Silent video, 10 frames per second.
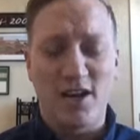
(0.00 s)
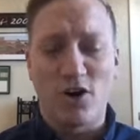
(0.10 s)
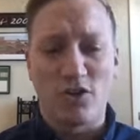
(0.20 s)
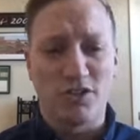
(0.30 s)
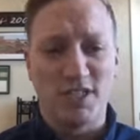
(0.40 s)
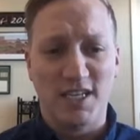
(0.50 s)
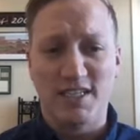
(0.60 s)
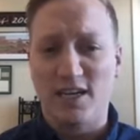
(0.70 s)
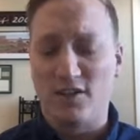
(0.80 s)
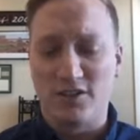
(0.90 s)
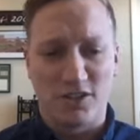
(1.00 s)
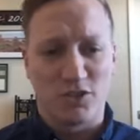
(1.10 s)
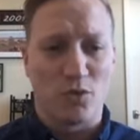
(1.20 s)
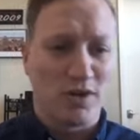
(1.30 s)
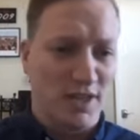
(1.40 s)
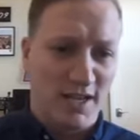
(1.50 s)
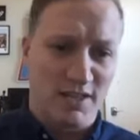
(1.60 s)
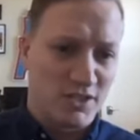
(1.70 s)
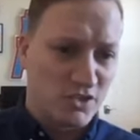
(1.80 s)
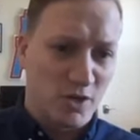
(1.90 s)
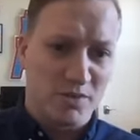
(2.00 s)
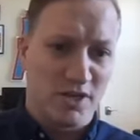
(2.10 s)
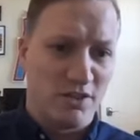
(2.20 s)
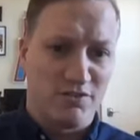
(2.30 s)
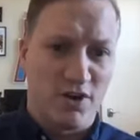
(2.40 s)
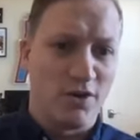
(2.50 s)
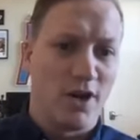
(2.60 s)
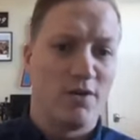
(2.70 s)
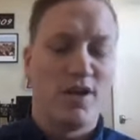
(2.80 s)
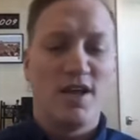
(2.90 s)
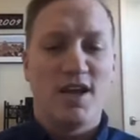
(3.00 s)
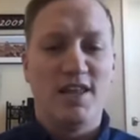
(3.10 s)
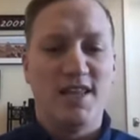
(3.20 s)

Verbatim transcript: take all those details, the story length, the description, and the photo,